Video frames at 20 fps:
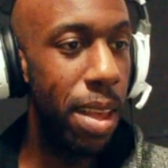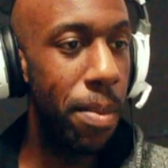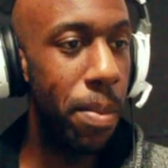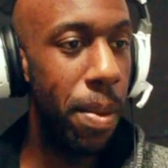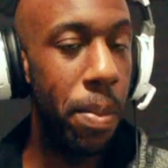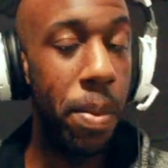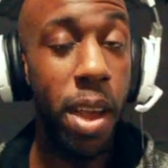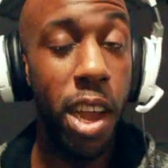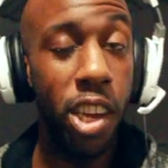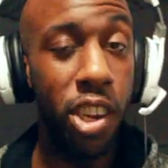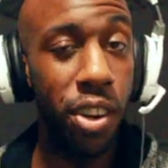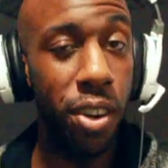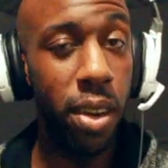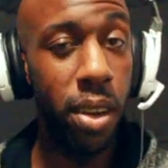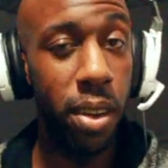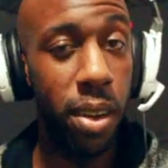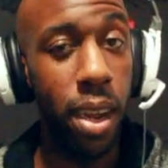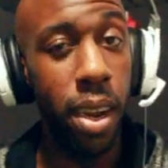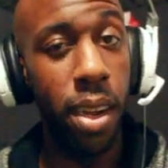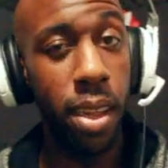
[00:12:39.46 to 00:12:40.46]
Maybe I should
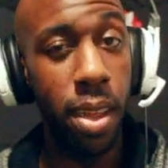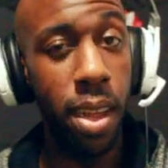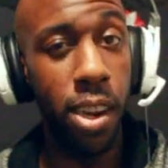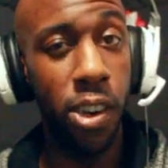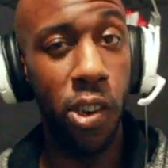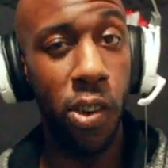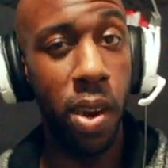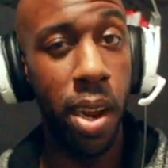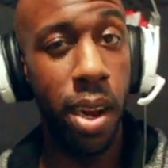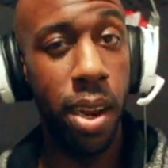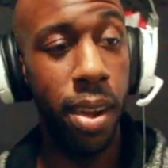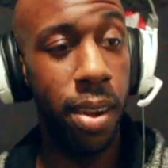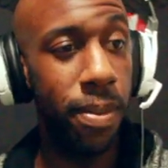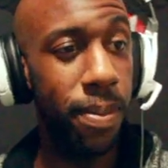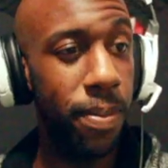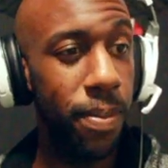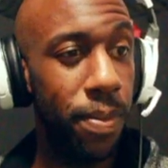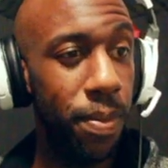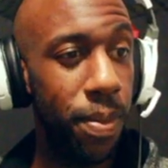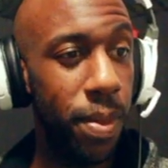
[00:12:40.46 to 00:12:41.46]
have taken that training.
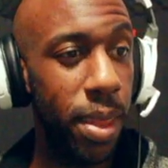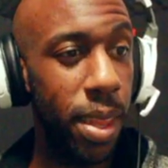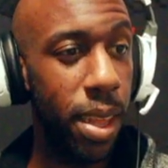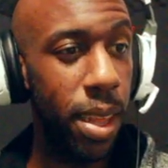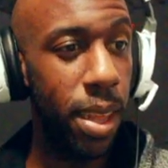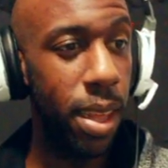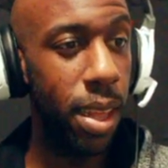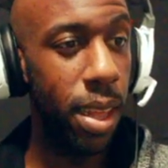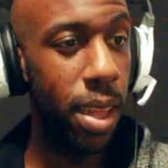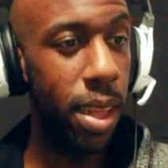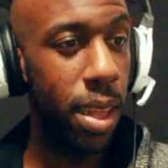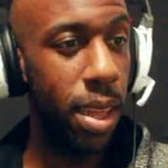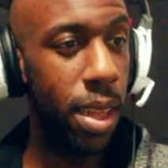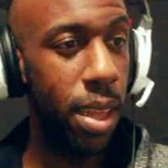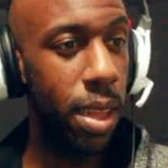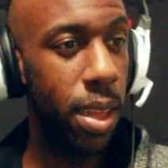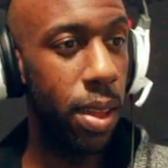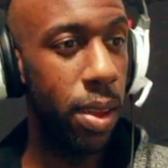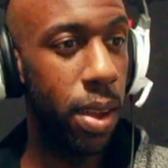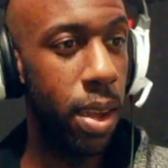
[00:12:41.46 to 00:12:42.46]

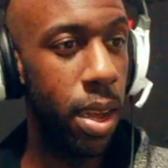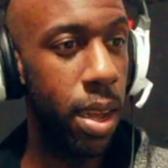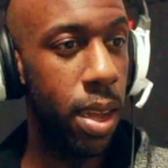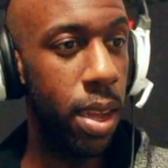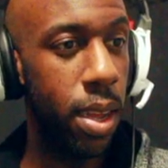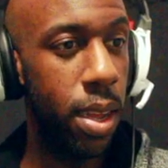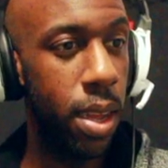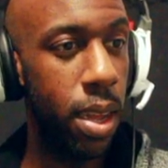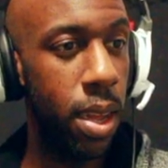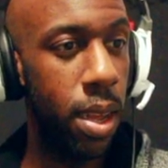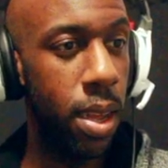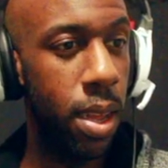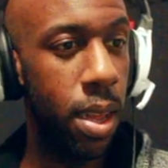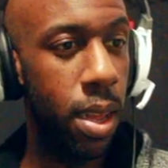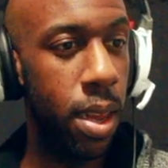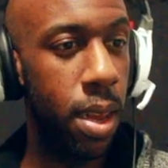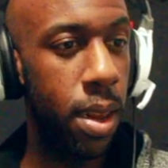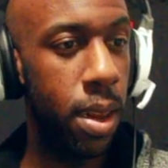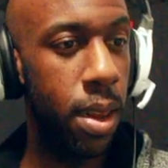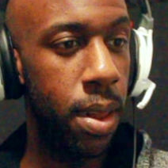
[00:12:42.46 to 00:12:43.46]
Okay.
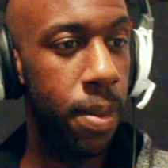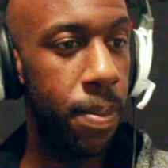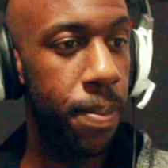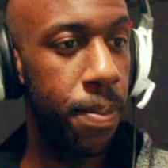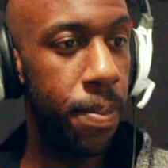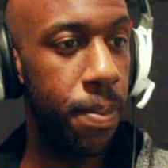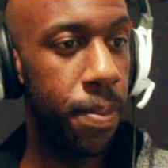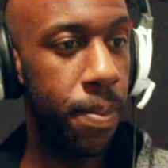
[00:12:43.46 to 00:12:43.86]
Um.